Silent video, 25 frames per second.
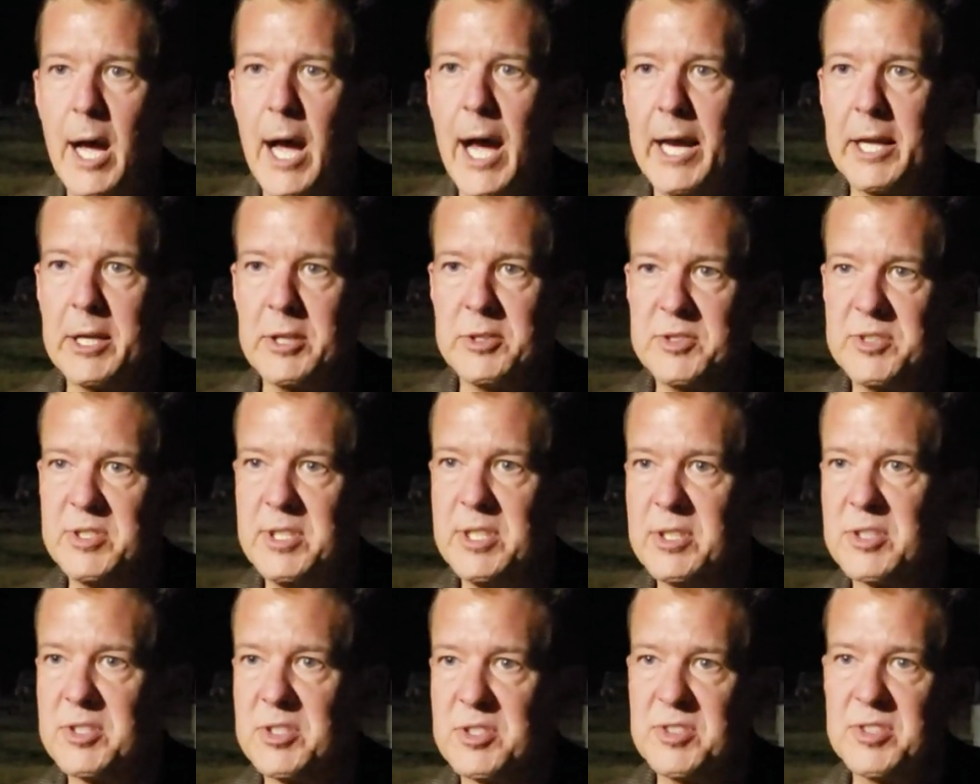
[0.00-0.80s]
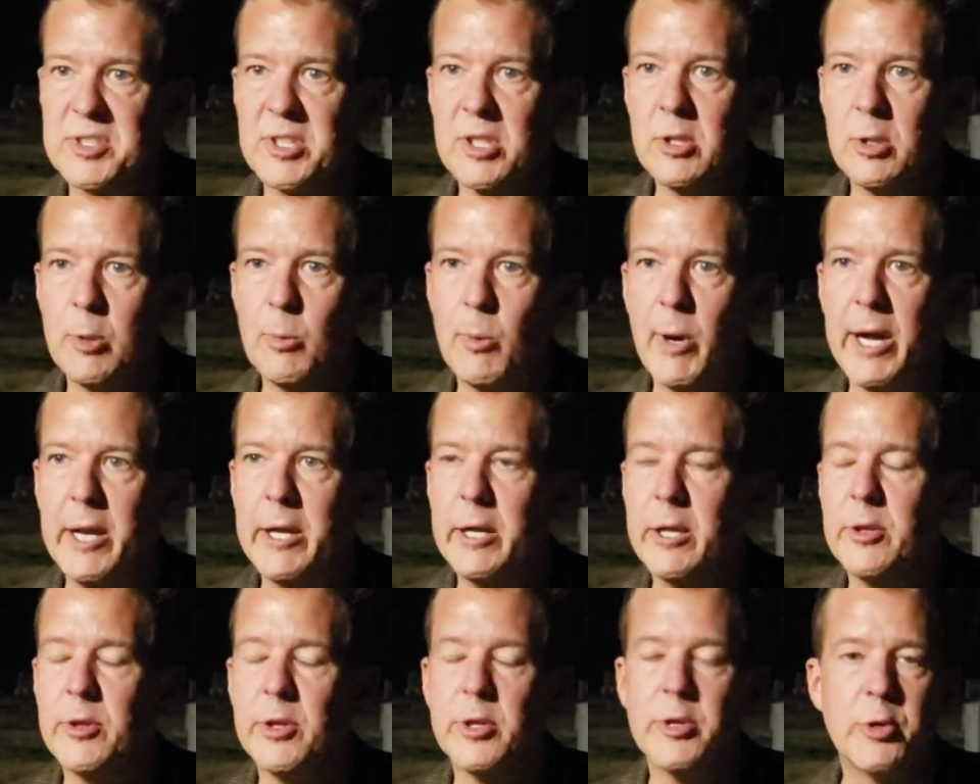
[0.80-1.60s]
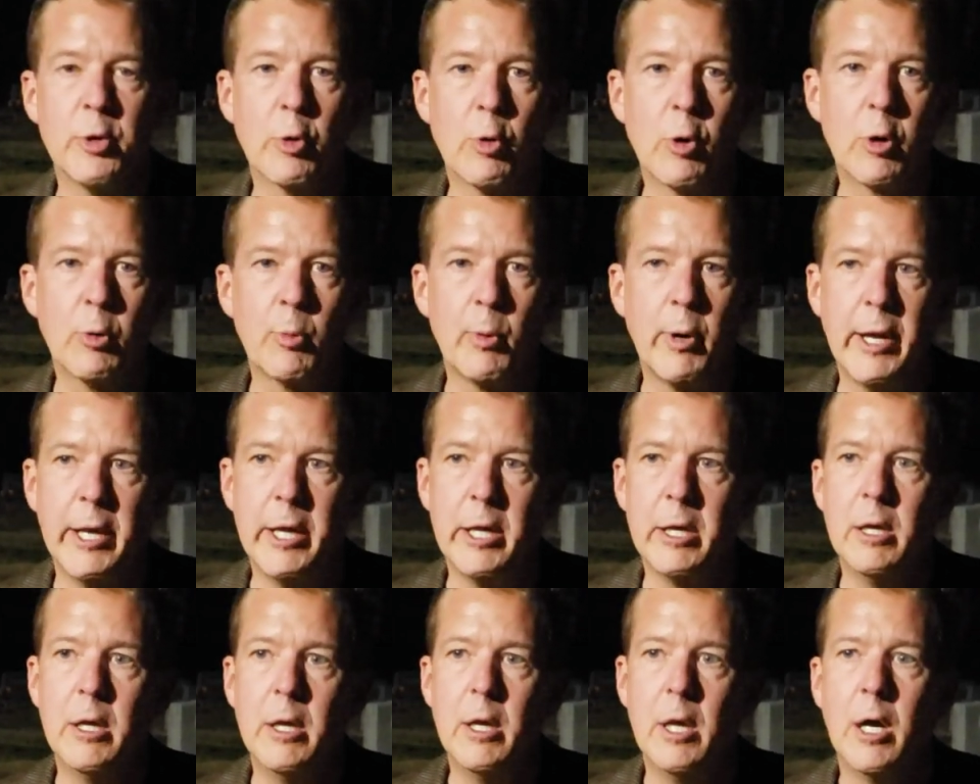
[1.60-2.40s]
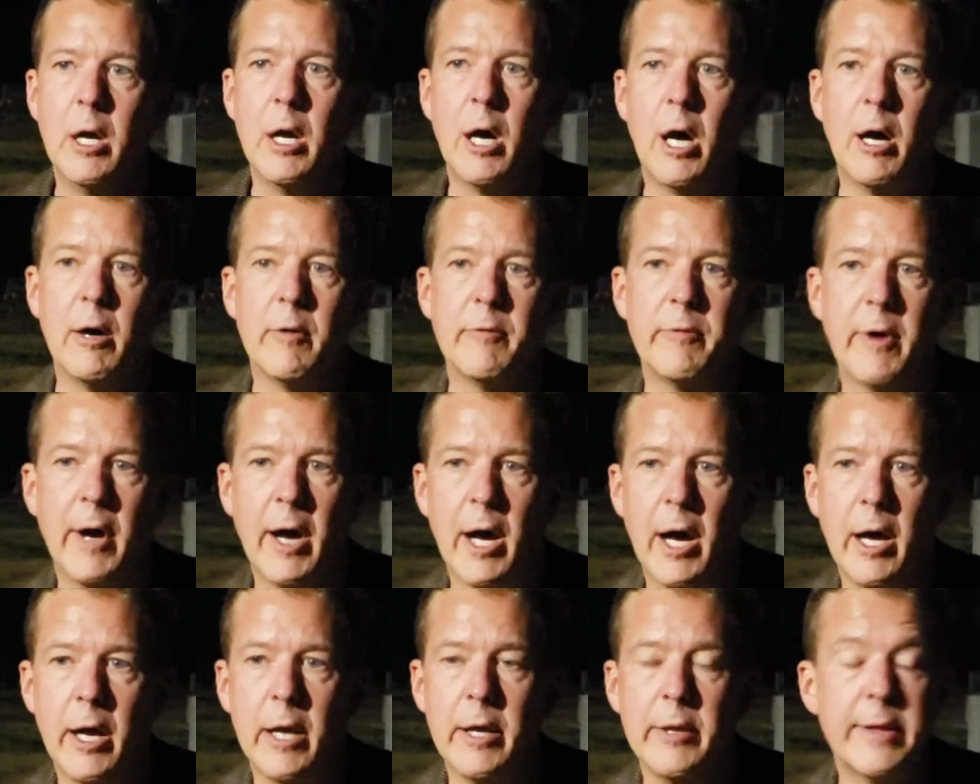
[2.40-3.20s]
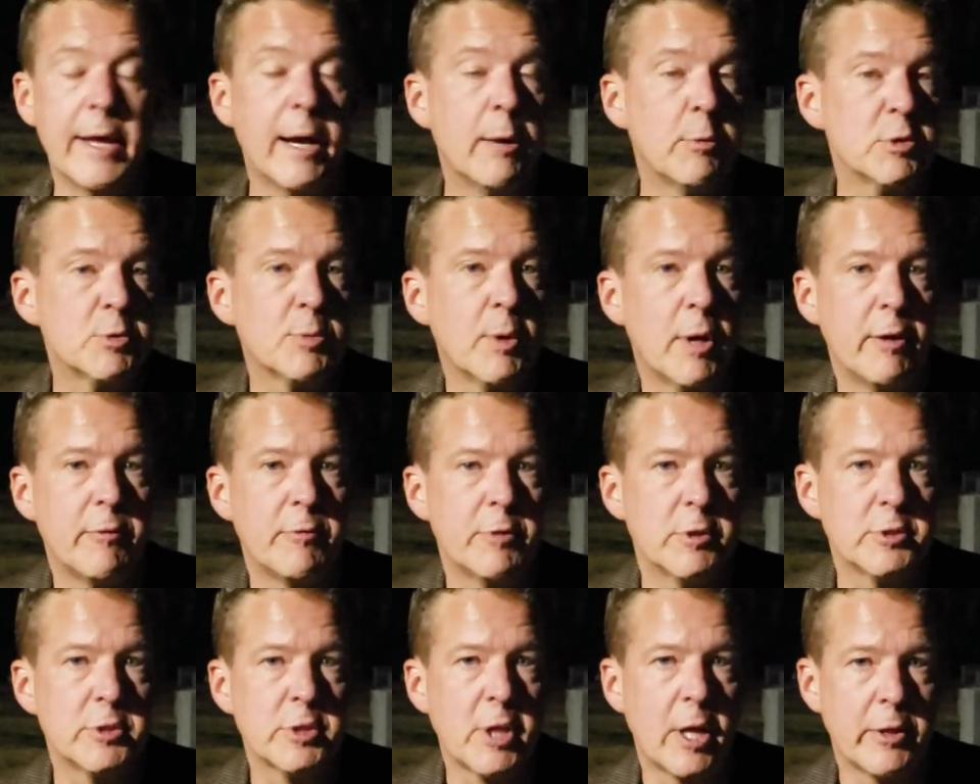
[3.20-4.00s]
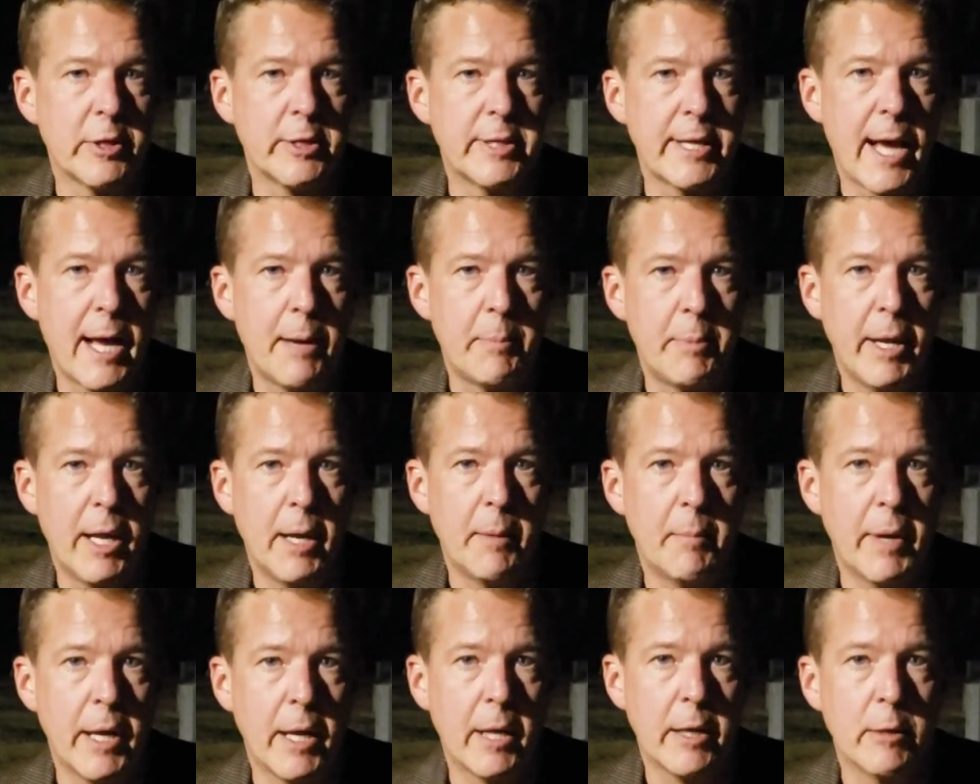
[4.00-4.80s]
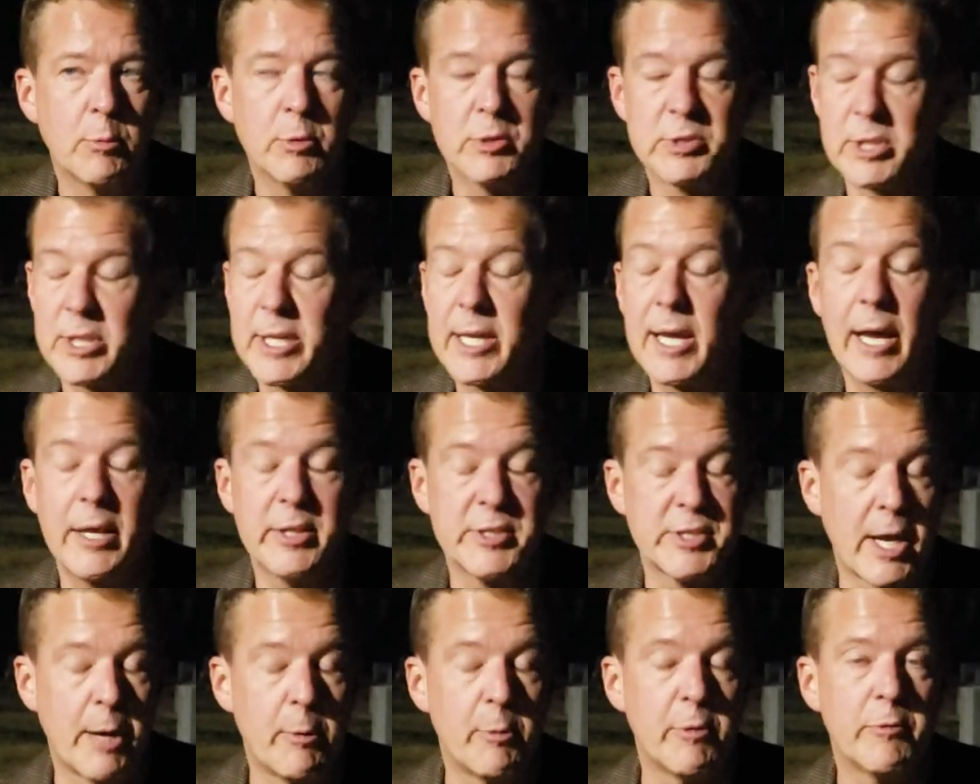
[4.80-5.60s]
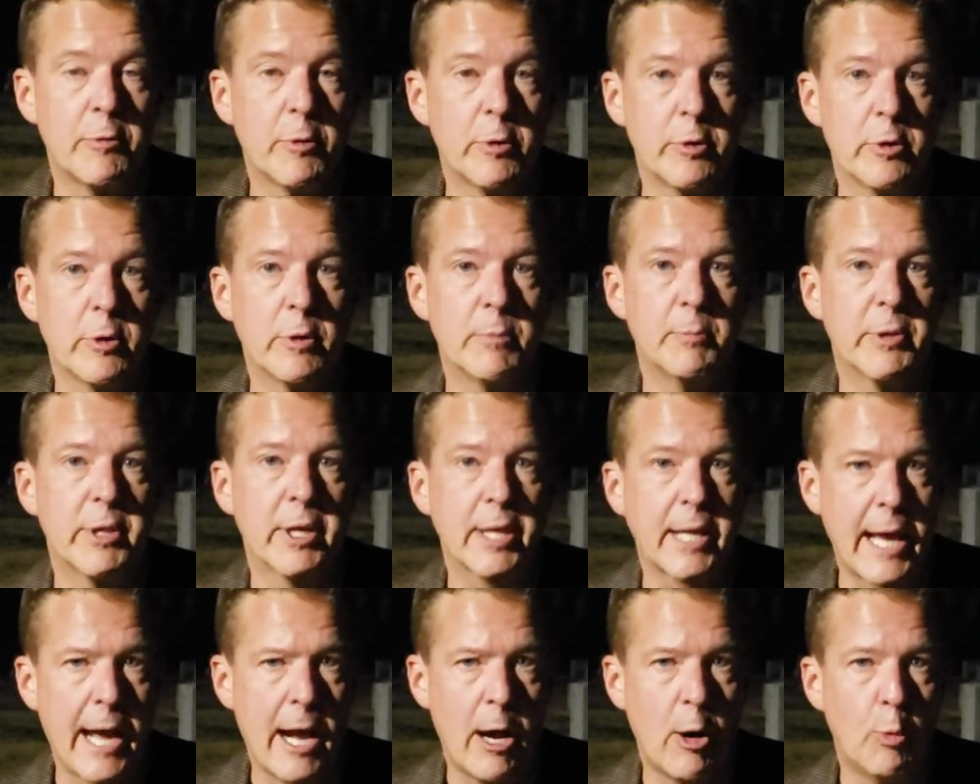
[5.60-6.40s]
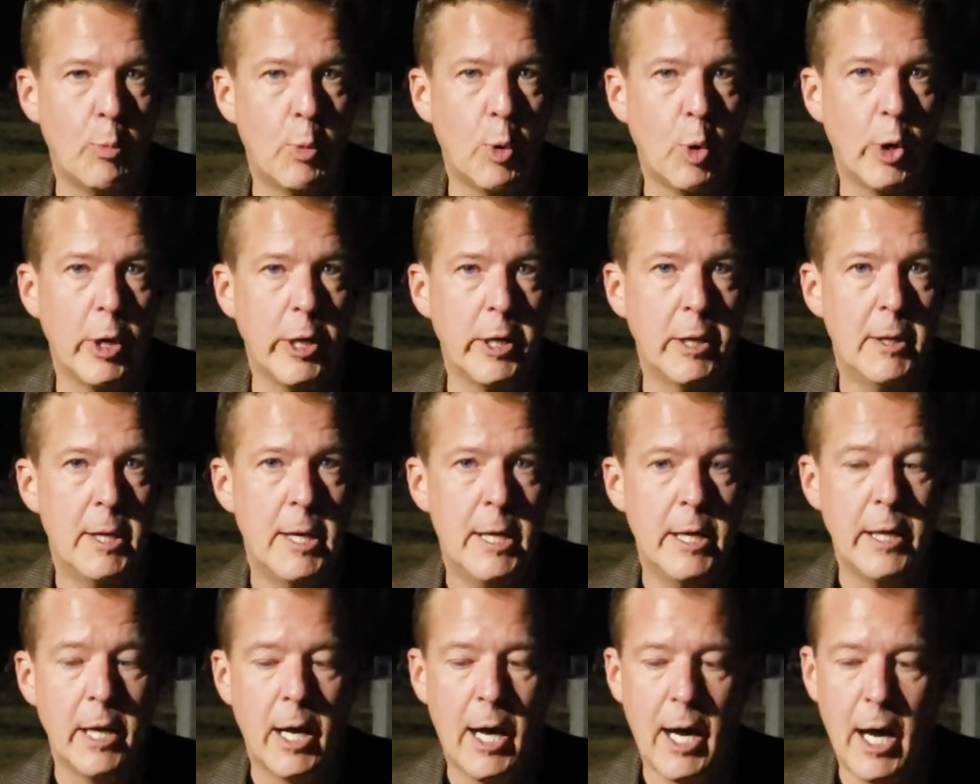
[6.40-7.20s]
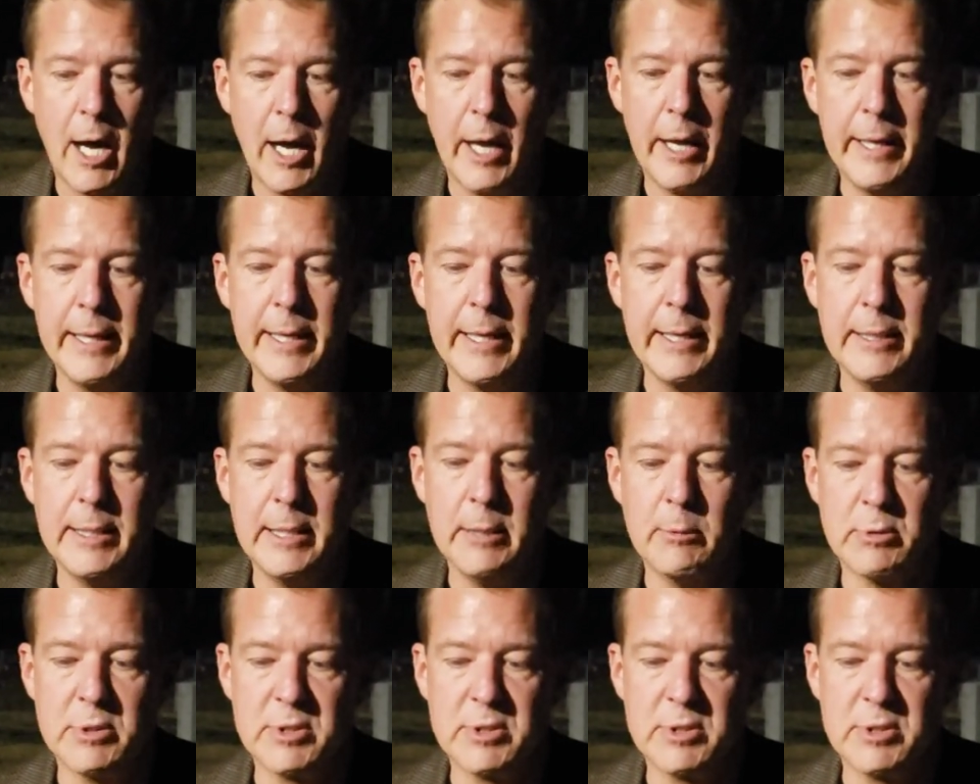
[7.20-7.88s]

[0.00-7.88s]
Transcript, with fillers: I could see a silhouette in the doorway of, uh, and that was when I first saw the Top Hat Man. It was, a, as I referred to him, the cowboy. Uh, and he